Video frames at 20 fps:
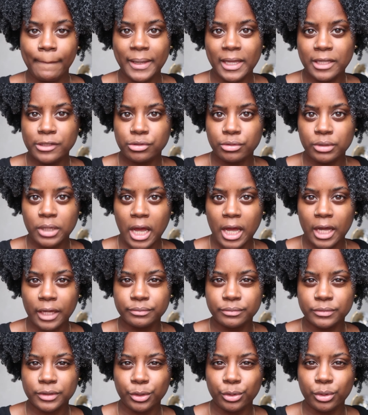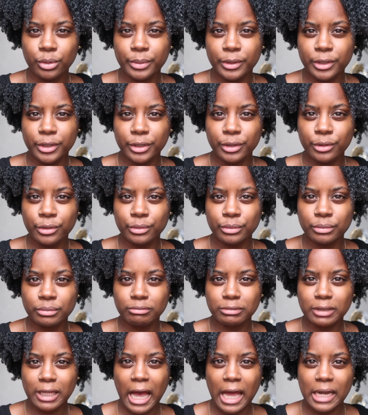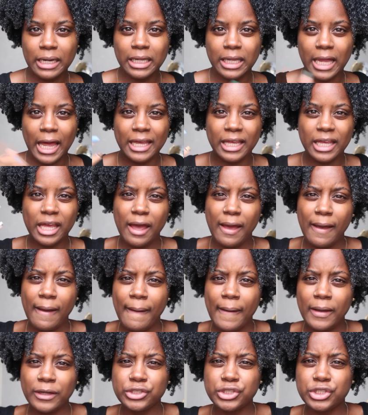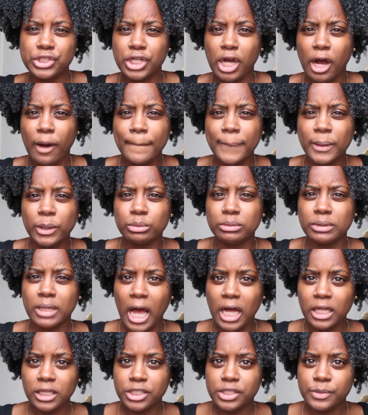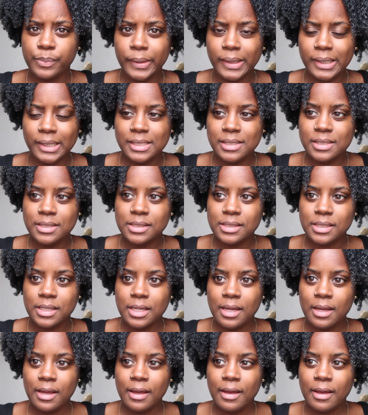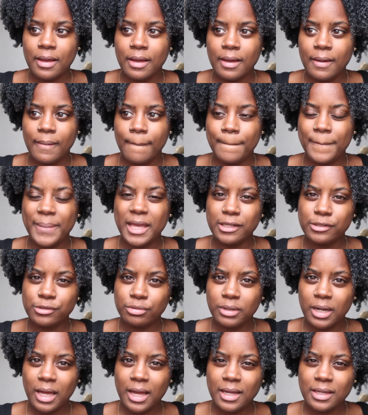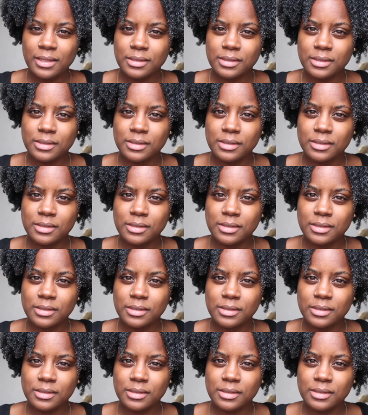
Bantu knot, it'll be cute. Kind of like jumbo knotless braids, Bantu knots.